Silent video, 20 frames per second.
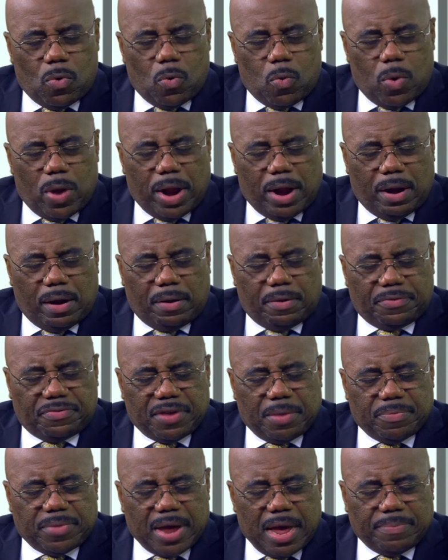where
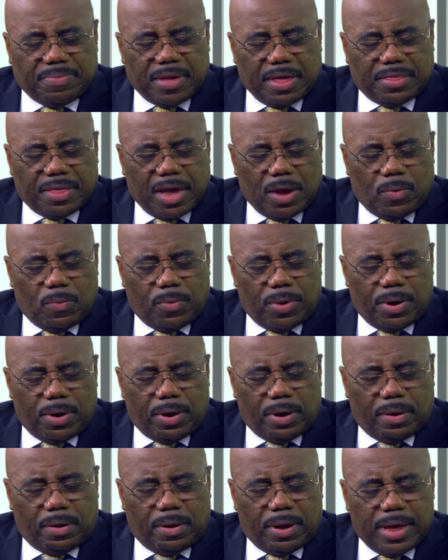sometimes I think
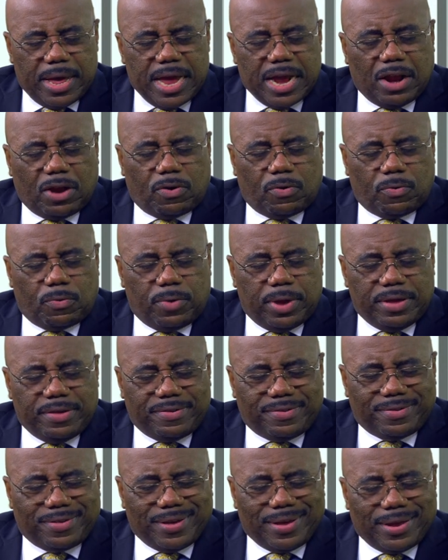we're
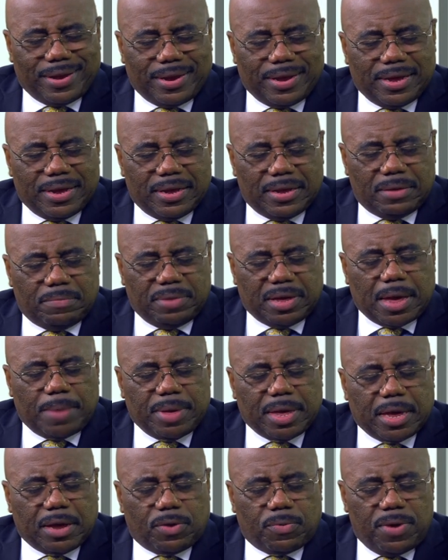
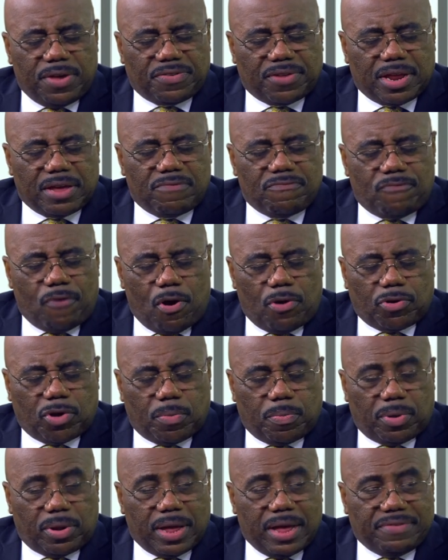becoming increasingly
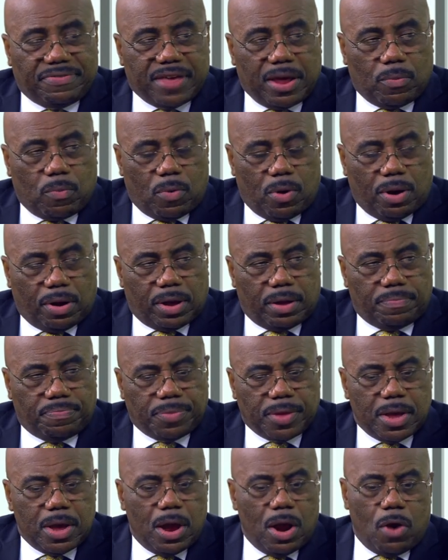vulnerable, it's at work.
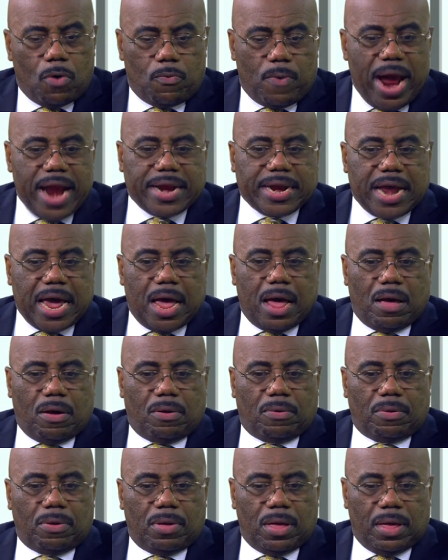Right
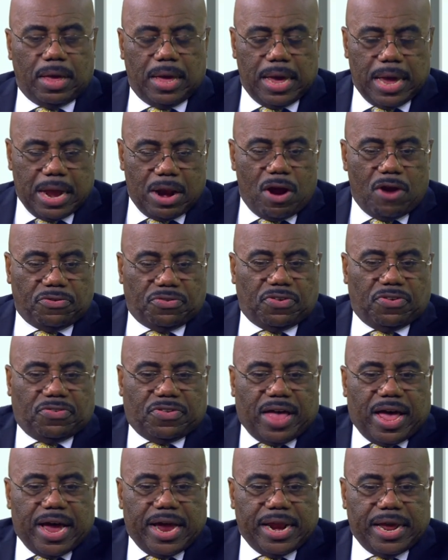now in our
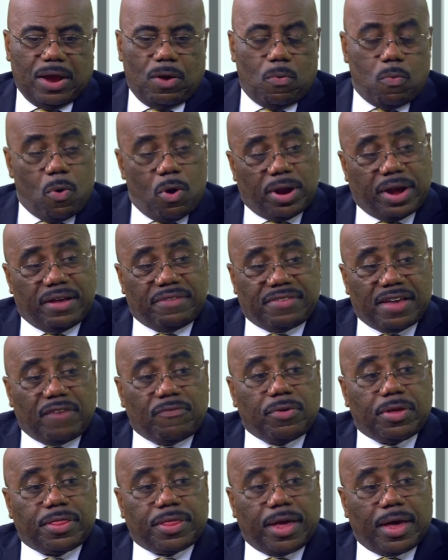society, work is
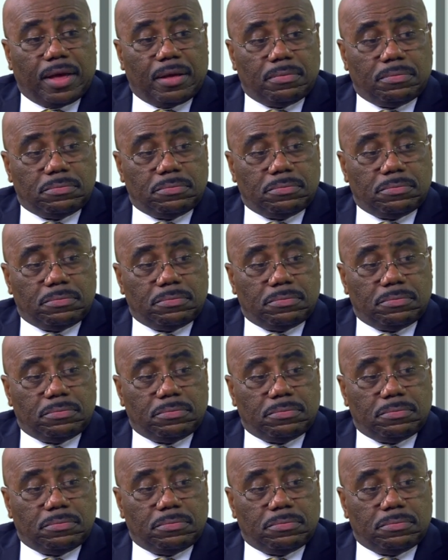everything.